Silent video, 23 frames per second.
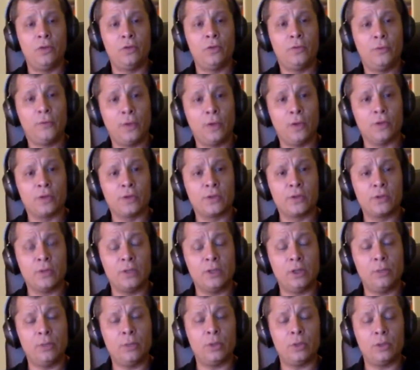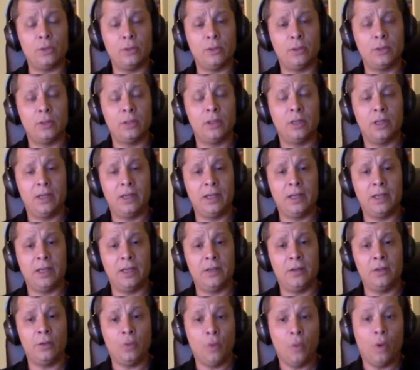force to adoption
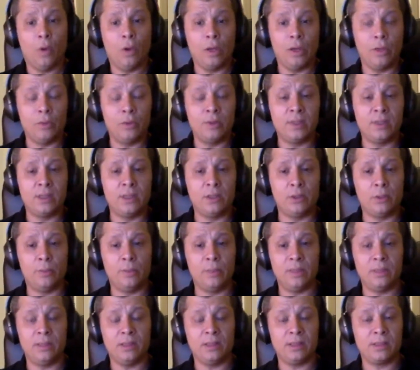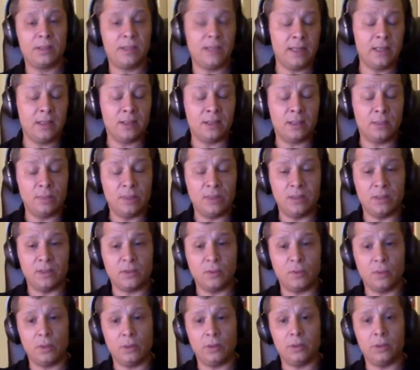the world, I would say, legacy
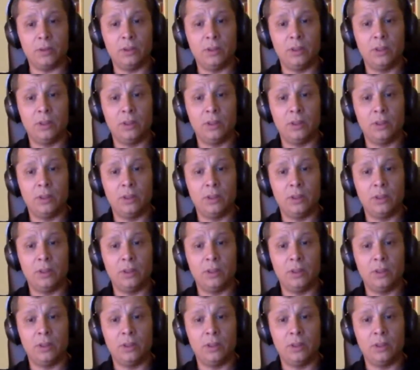business world.